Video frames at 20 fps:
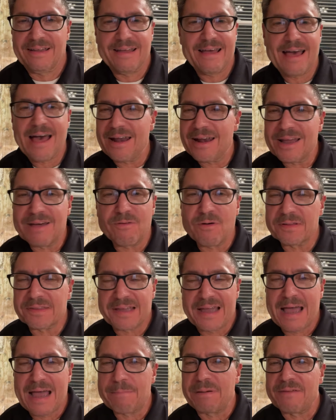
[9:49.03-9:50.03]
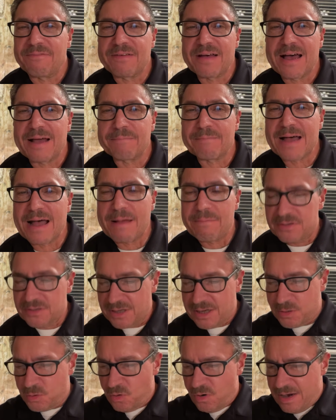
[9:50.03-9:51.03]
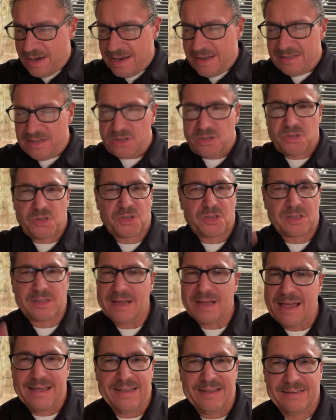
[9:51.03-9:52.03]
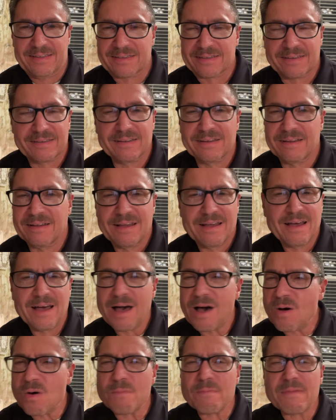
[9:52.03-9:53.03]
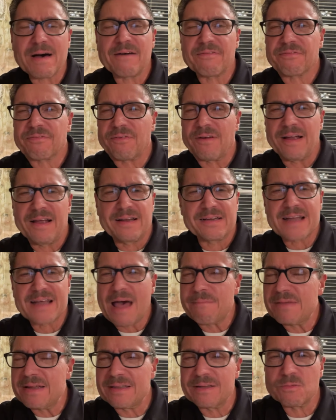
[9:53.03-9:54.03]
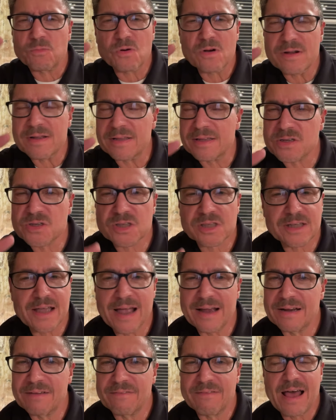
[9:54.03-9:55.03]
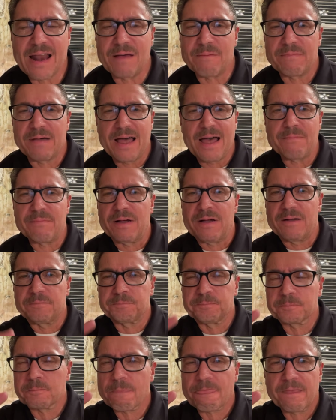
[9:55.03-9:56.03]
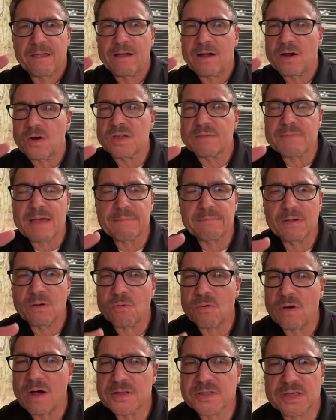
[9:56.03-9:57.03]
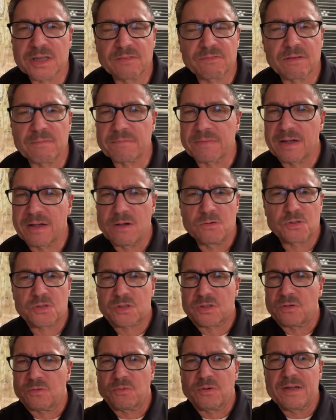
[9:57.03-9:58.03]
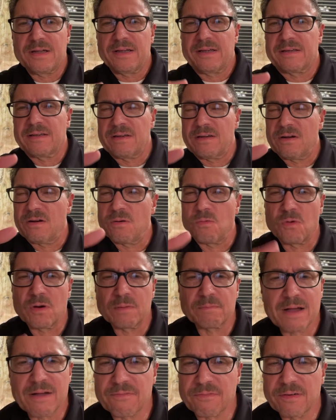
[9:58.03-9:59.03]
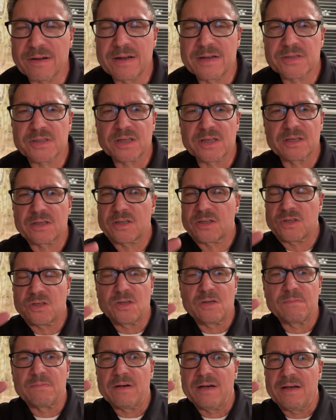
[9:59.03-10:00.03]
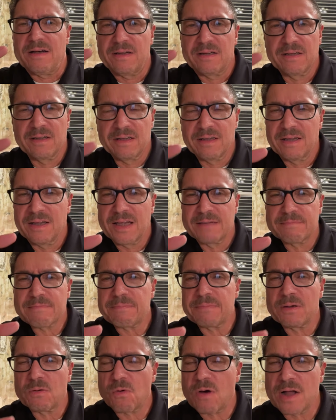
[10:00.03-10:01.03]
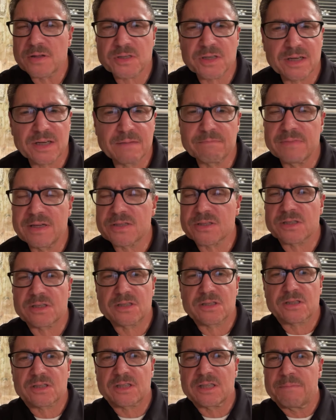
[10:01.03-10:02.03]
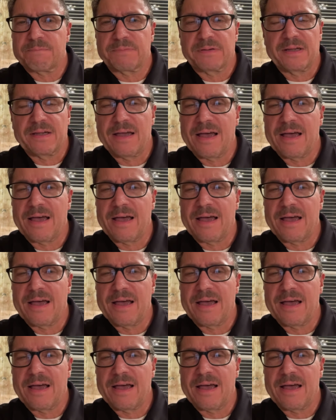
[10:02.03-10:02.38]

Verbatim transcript: I love what the Amplified Bible says. We're in the state. Oh, my friends, I'm in. We're in the state of Alabama, or you may be watching from Costa Rica, or one of my friends in Cuba. You may be watching in Mississippi.